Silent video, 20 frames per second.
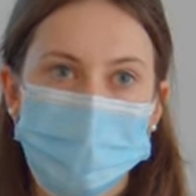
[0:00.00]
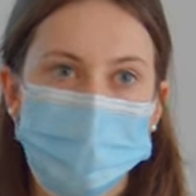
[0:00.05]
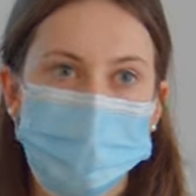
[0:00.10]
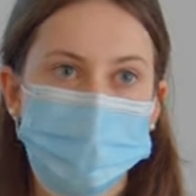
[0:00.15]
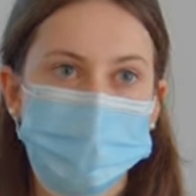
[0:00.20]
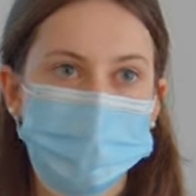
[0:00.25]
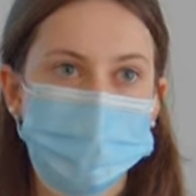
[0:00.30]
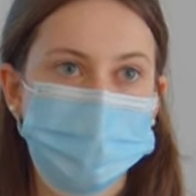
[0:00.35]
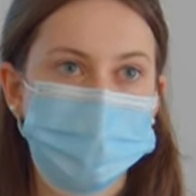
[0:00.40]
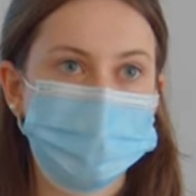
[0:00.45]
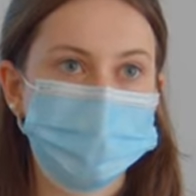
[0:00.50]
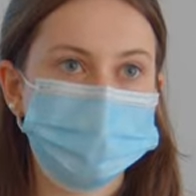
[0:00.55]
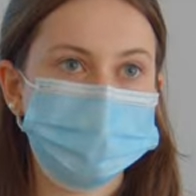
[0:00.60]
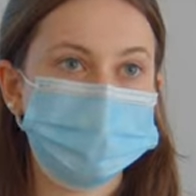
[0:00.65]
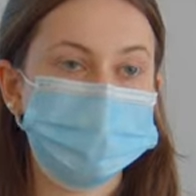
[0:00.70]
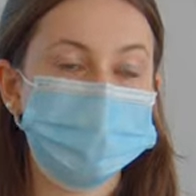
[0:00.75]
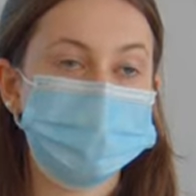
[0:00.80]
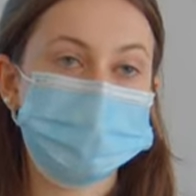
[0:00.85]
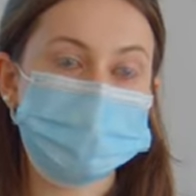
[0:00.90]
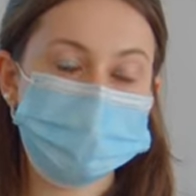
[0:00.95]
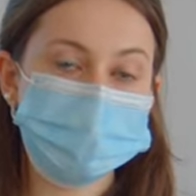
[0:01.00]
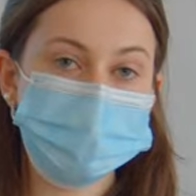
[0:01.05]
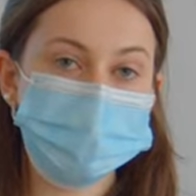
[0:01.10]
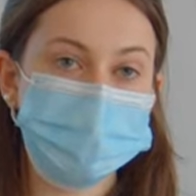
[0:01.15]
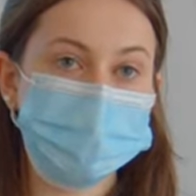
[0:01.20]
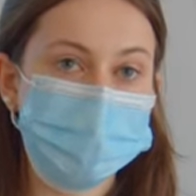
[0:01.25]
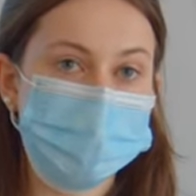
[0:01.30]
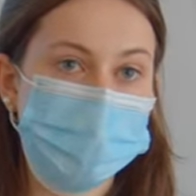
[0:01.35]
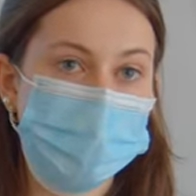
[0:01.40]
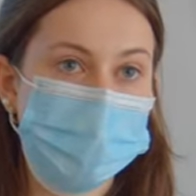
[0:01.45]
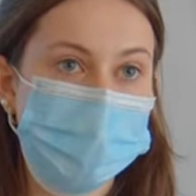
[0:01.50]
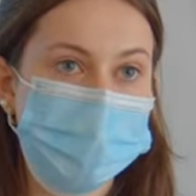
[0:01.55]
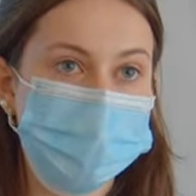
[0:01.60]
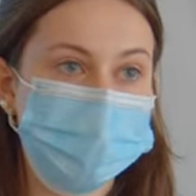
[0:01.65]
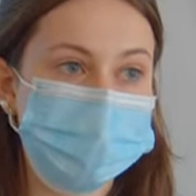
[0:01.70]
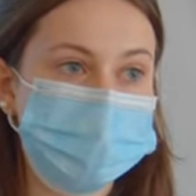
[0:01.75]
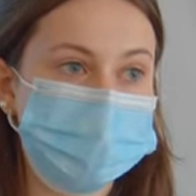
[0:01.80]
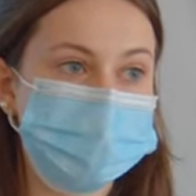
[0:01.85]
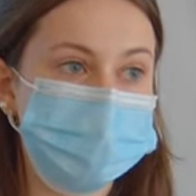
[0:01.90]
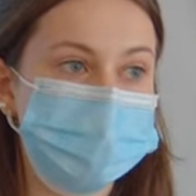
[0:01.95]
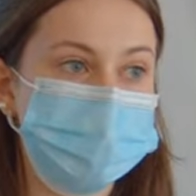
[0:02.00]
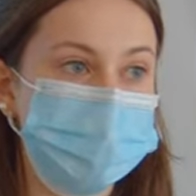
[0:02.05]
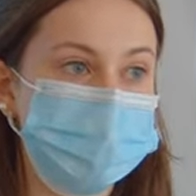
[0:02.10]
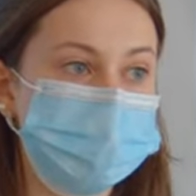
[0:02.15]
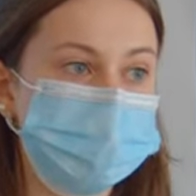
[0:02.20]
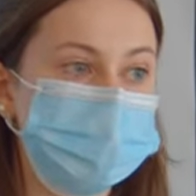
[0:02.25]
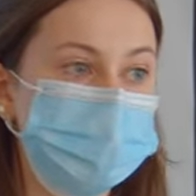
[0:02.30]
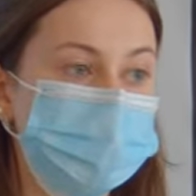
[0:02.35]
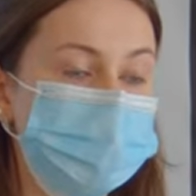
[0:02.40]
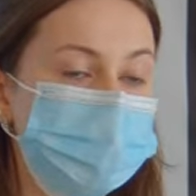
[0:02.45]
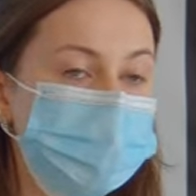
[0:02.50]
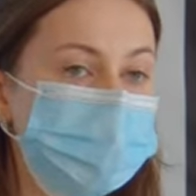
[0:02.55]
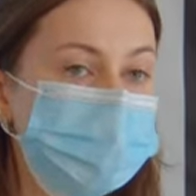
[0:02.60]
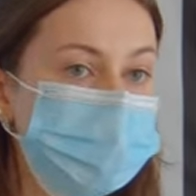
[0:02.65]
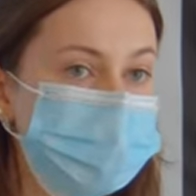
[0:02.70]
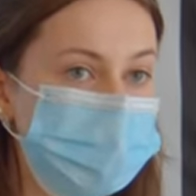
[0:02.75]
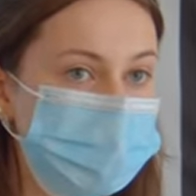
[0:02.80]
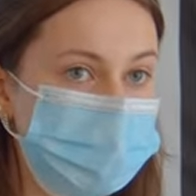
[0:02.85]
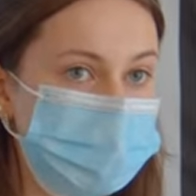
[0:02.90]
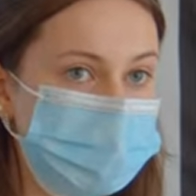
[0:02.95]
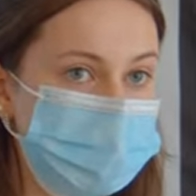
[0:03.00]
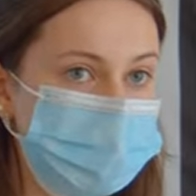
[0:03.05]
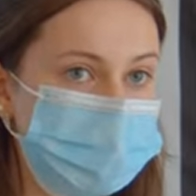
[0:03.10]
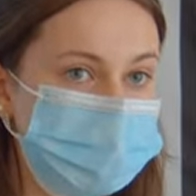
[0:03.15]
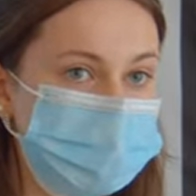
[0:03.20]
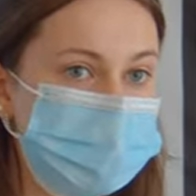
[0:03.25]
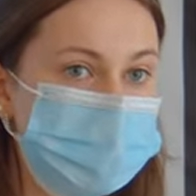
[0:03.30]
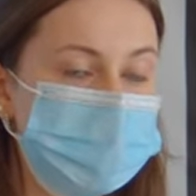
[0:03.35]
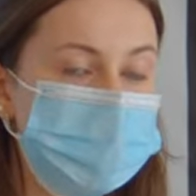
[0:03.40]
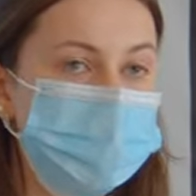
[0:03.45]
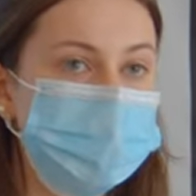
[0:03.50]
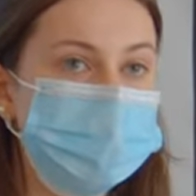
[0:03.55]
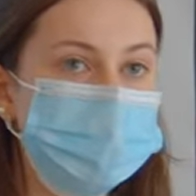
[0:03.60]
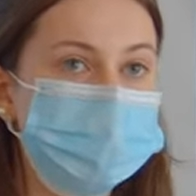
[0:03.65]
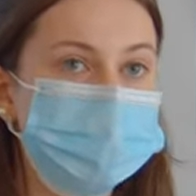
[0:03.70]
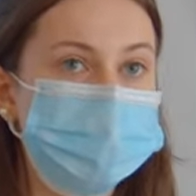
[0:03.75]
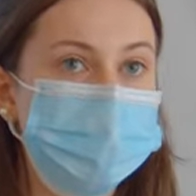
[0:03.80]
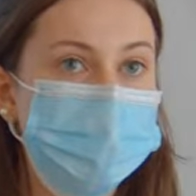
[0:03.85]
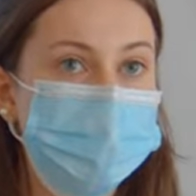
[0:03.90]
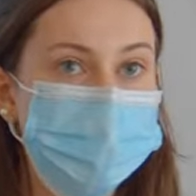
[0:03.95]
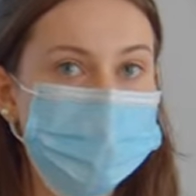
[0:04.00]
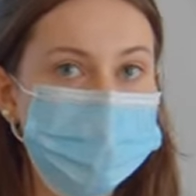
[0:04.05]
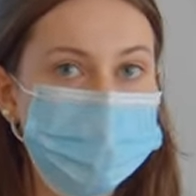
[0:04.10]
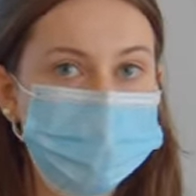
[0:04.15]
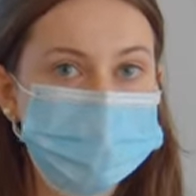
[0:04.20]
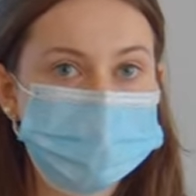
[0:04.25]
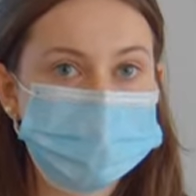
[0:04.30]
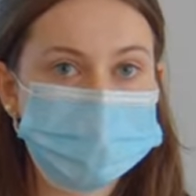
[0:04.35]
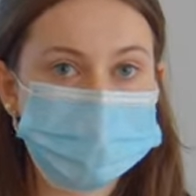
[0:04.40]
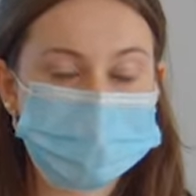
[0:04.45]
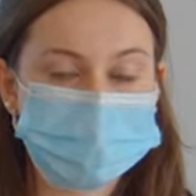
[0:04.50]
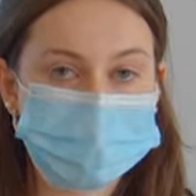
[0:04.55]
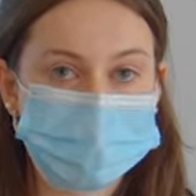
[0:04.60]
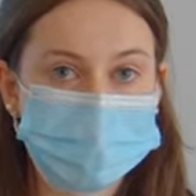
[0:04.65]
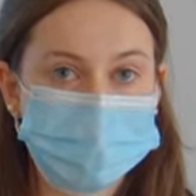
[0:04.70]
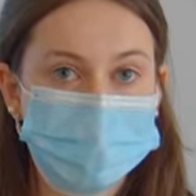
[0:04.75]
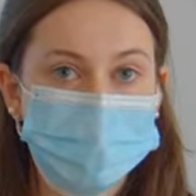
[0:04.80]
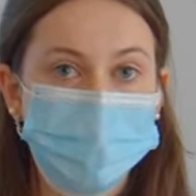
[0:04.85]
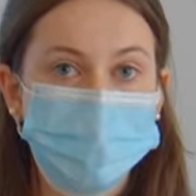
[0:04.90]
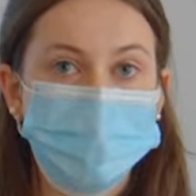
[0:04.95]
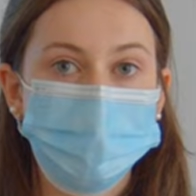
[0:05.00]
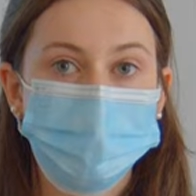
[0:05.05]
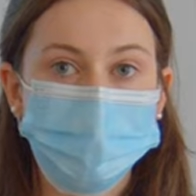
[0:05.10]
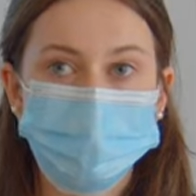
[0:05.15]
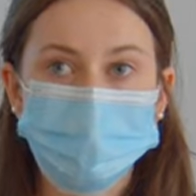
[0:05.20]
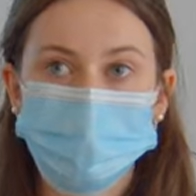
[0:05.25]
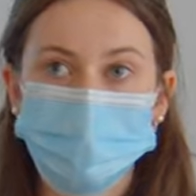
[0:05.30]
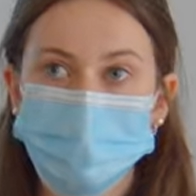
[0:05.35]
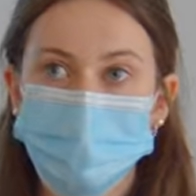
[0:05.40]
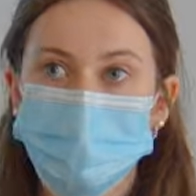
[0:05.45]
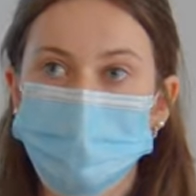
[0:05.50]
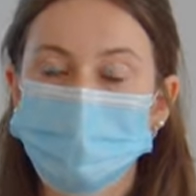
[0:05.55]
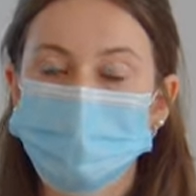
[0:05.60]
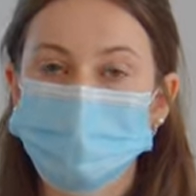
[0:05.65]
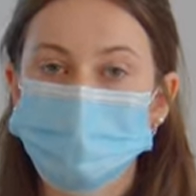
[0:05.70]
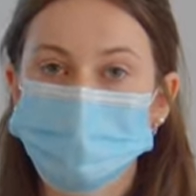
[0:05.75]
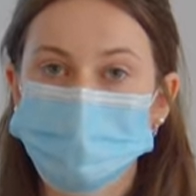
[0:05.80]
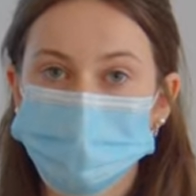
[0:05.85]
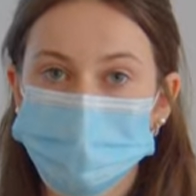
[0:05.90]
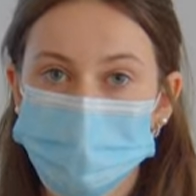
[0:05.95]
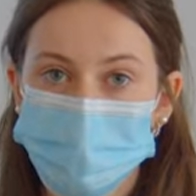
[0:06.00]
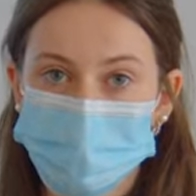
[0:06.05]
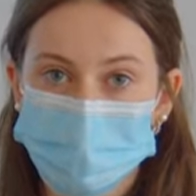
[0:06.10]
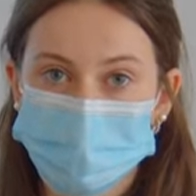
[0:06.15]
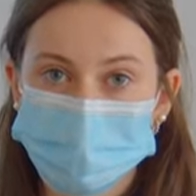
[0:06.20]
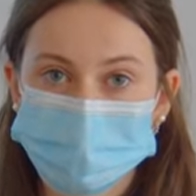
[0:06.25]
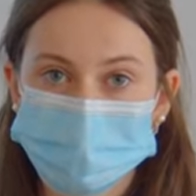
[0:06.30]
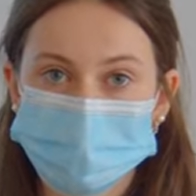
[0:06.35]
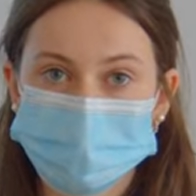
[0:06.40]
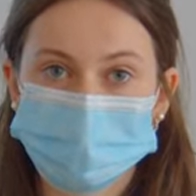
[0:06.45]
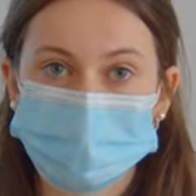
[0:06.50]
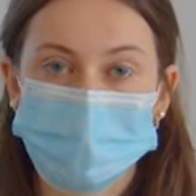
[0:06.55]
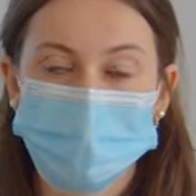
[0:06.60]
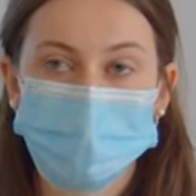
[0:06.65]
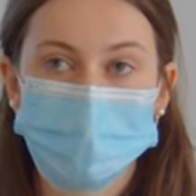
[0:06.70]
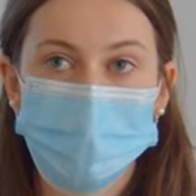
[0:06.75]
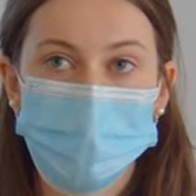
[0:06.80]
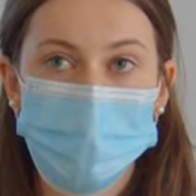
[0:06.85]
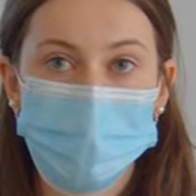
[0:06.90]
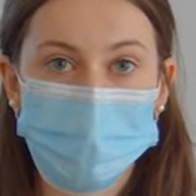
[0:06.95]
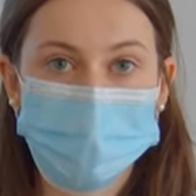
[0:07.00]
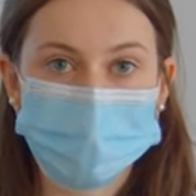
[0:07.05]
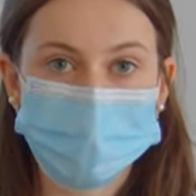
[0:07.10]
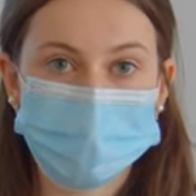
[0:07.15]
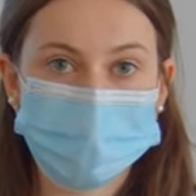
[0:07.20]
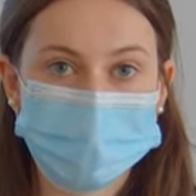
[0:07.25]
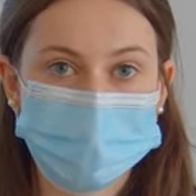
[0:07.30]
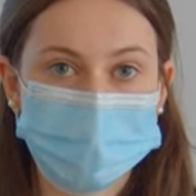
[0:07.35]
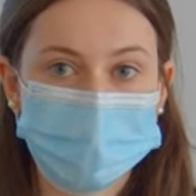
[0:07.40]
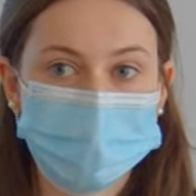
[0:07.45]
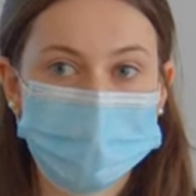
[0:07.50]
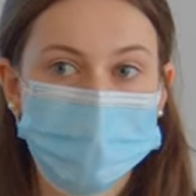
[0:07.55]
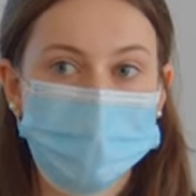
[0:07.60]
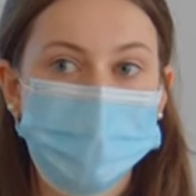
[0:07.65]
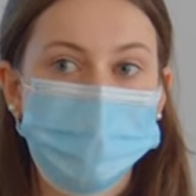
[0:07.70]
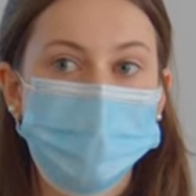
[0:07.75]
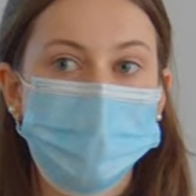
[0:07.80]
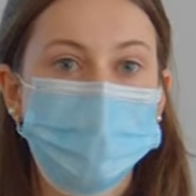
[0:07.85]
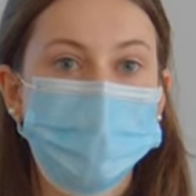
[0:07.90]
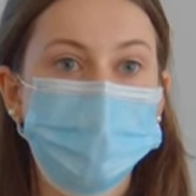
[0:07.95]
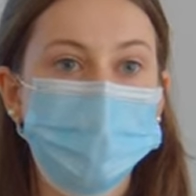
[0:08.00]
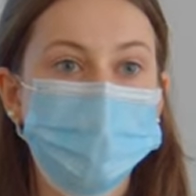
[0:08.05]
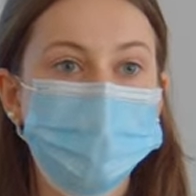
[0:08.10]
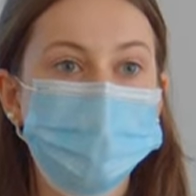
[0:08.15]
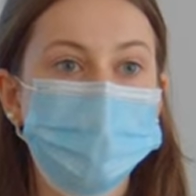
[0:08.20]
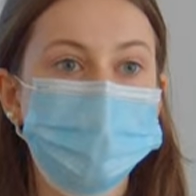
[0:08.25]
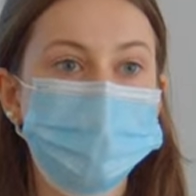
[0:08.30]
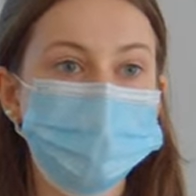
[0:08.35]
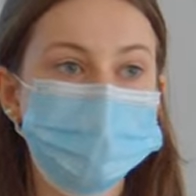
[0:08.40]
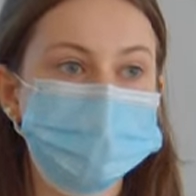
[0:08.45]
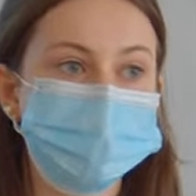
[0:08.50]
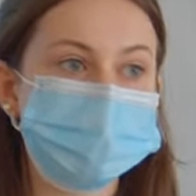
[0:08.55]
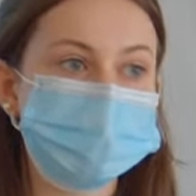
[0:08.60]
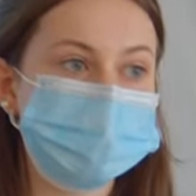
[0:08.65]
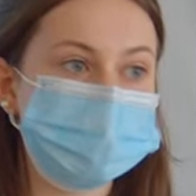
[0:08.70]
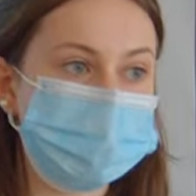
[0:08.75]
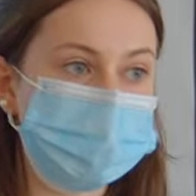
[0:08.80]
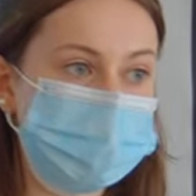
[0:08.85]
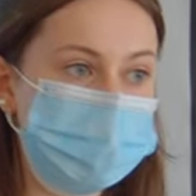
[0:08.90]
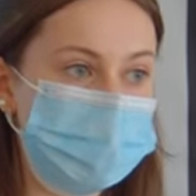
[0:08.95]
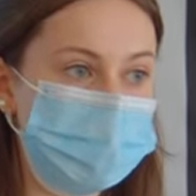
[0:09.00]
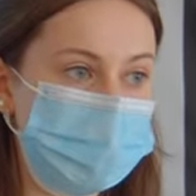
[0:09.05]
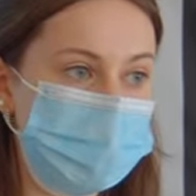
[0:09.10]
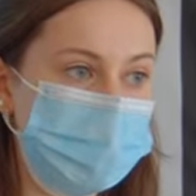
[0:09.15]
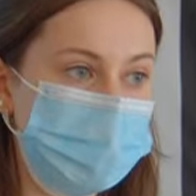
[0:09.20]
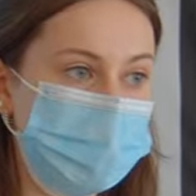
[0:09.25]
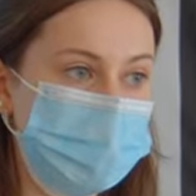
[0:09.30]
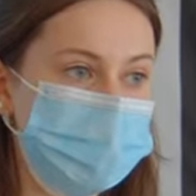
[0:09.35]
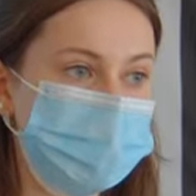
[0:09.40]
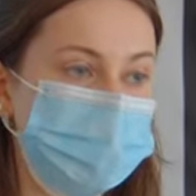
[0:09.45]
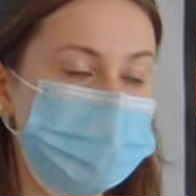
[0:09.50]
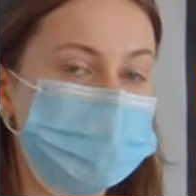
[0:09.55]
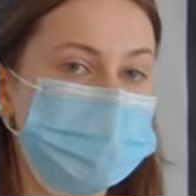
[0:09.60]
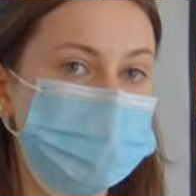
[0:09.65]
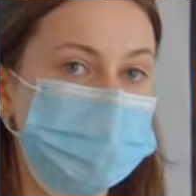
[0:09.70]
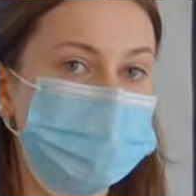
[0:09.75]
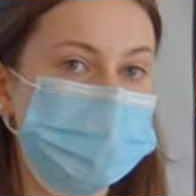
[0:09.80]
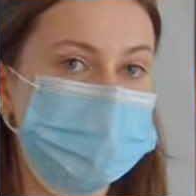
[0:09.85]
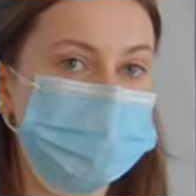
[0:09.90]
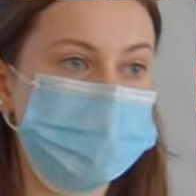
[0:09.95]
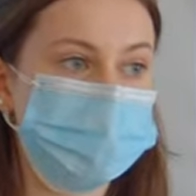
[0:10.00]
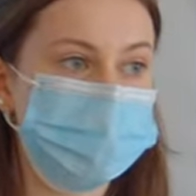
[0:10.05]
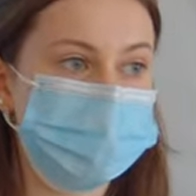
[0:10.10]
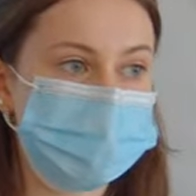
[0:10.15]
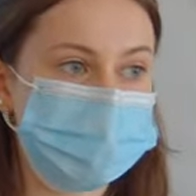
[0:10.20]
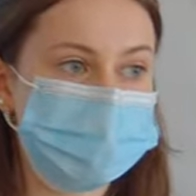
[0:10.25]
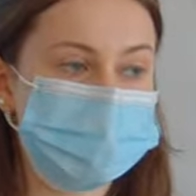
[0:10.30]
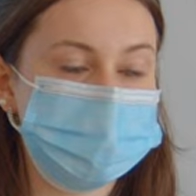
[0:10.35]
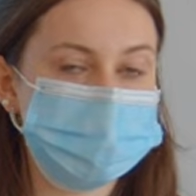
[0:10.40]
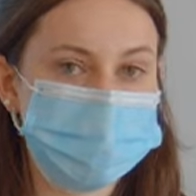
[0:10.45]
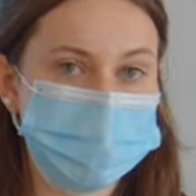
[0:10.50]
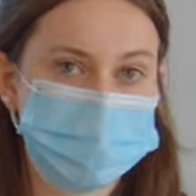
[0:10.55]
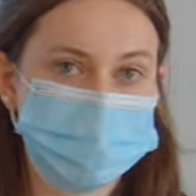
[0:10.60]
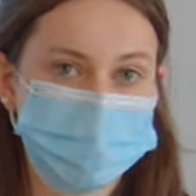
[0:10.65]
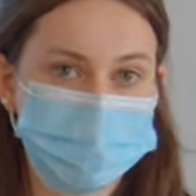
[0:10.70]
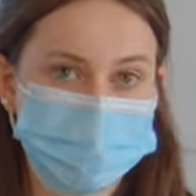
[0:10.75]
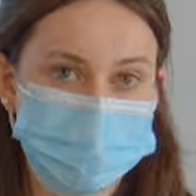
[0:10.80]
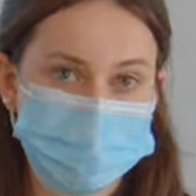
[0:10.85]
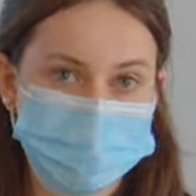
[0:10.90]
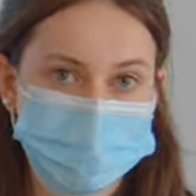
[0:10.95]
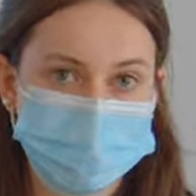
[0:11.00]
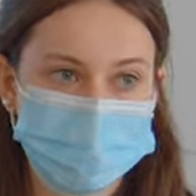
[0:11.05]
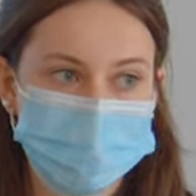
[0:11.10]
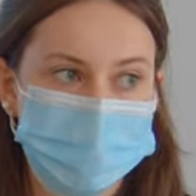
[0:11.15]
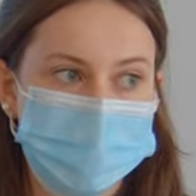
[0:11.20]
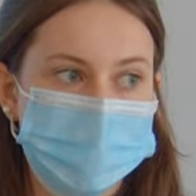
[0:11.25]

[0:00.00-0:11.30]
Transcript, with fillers: Um, so this is why I wanted to focus on vigilance, because I wanted to see whether or not sloths that are at the lick are understanding that they are in a risky situation.